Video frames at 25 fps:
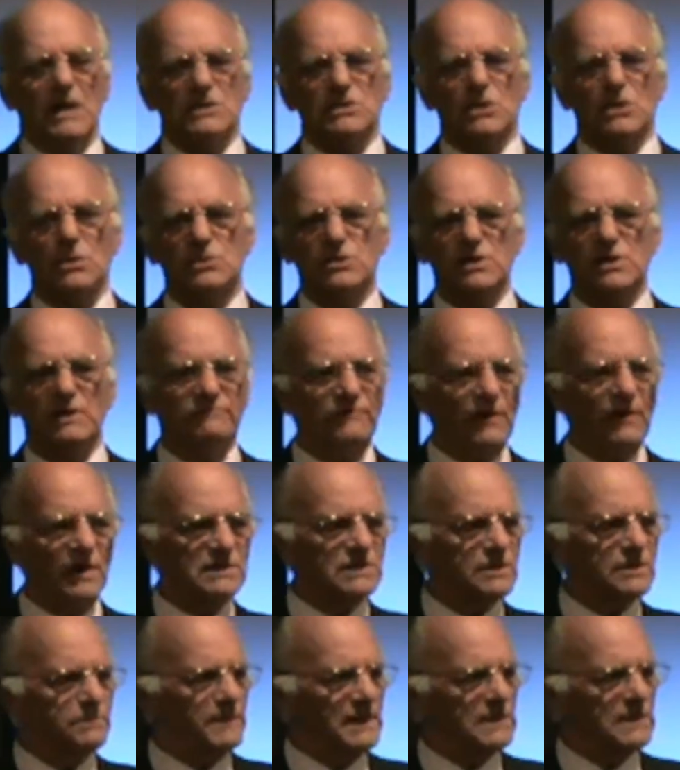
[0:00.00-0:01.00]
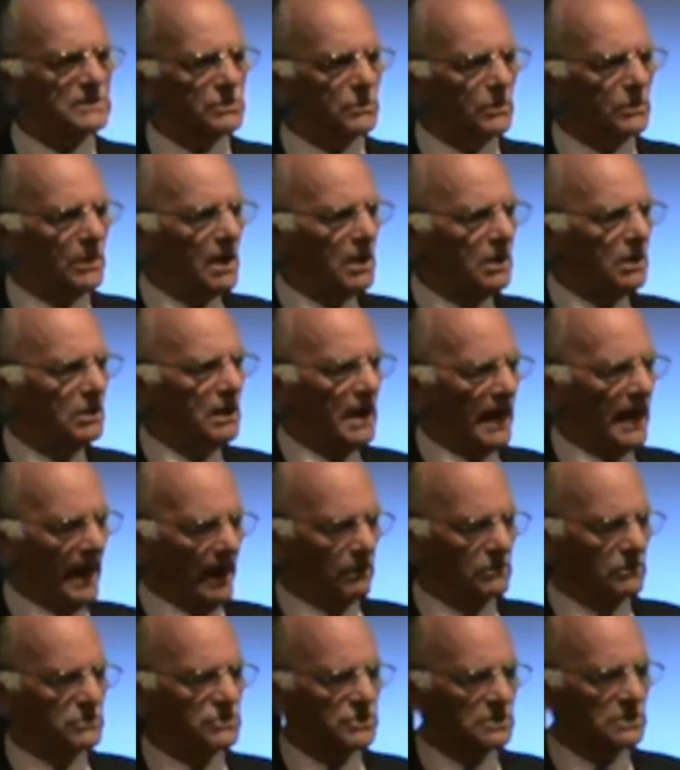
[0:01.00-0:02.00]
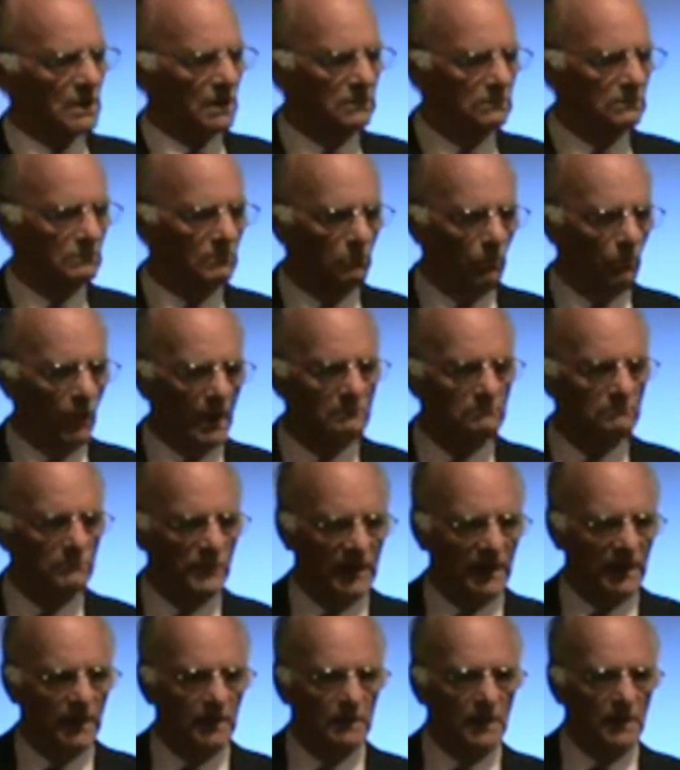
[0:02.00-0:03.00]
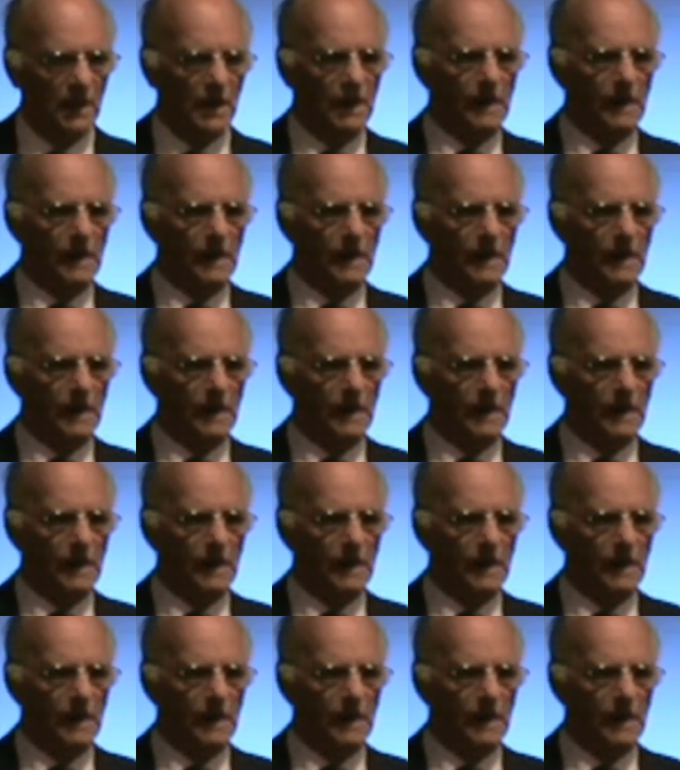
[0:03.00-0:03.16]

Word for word: So she invited me to her house, and one day